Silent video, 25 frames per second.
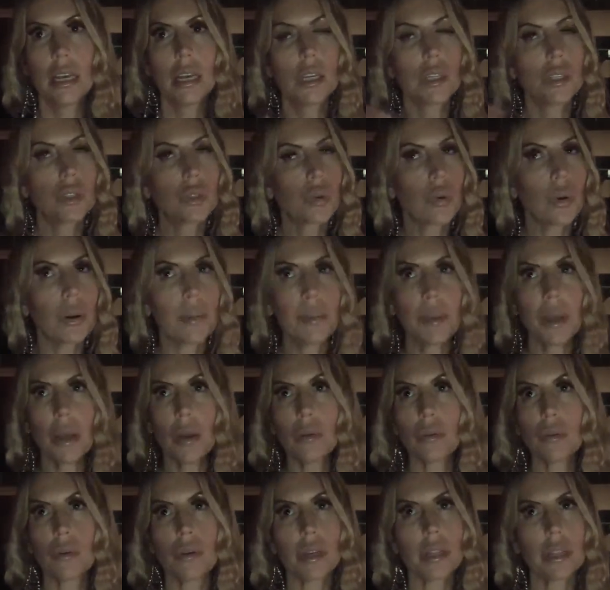Scorpio
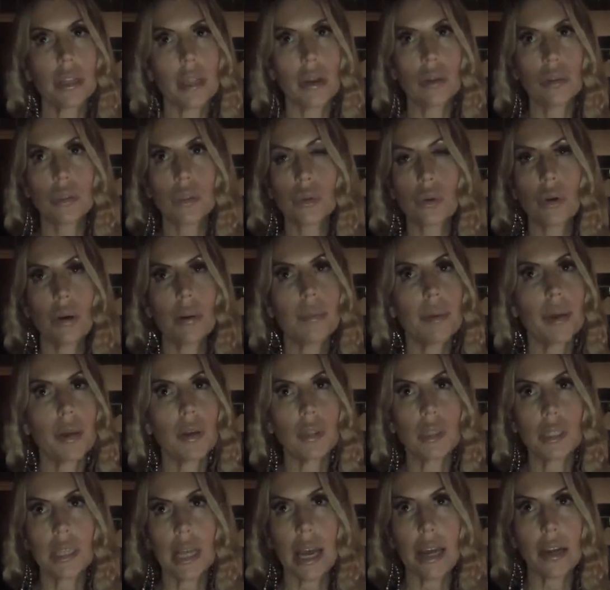north node, Scorpio
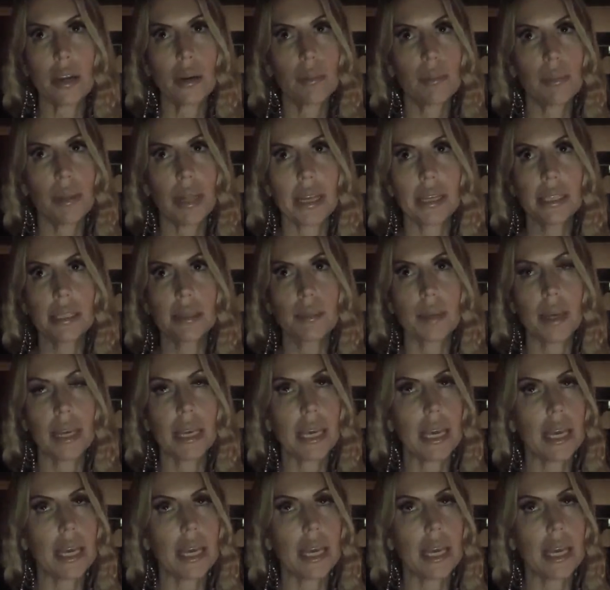Saturn placement,